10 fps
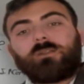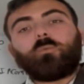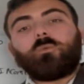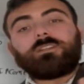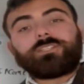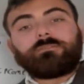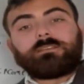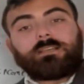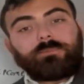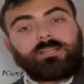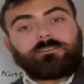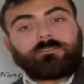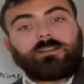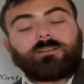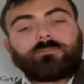of what's showing up on your
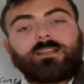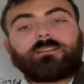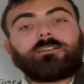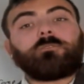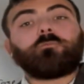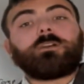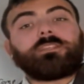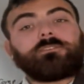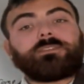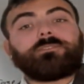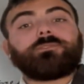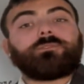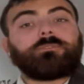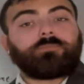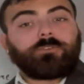credit record and what you can do
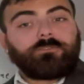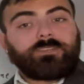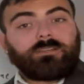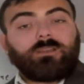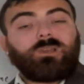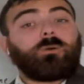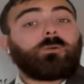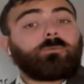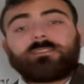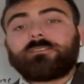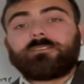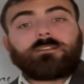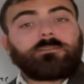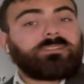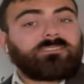to improve it, or whether you're in
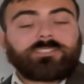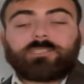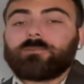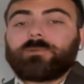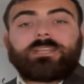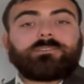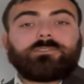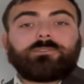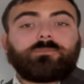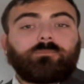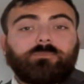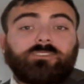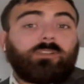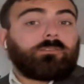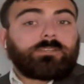a position already to
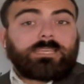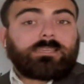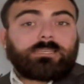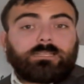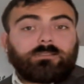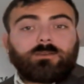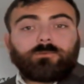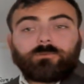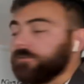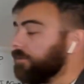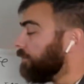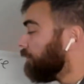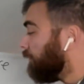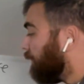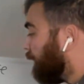start looking at getting a loan.
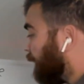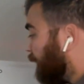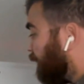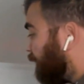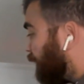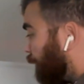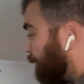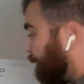So,